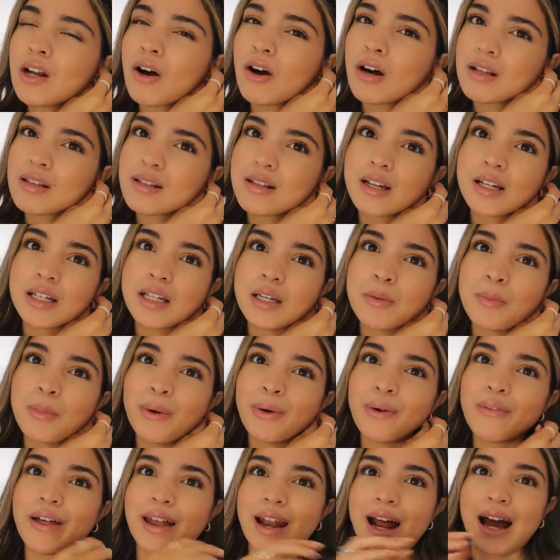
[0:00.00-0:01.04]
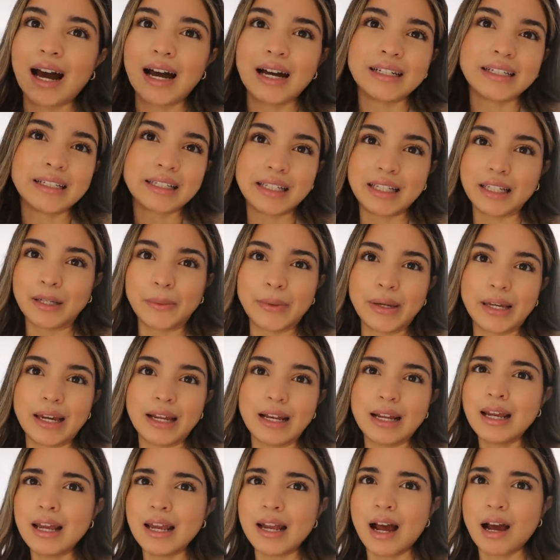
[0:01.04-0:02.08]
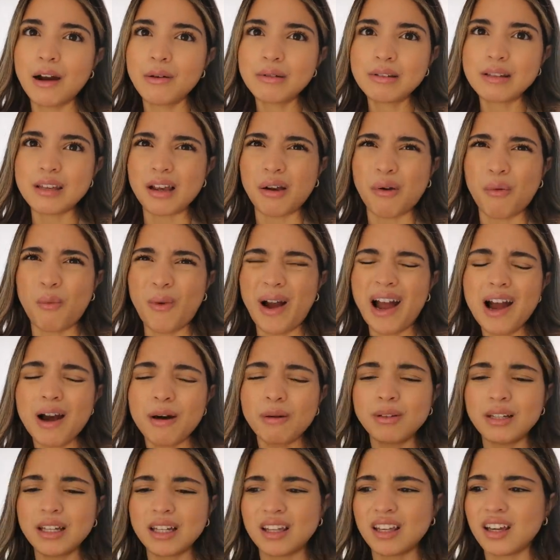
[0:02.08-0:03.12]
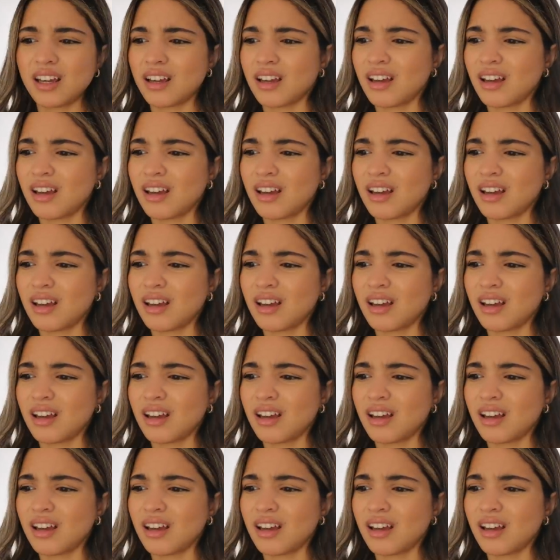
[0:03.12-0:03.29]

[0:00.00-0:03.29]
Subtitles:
acai bowl that had kiwi in it, and I was like, wow, like,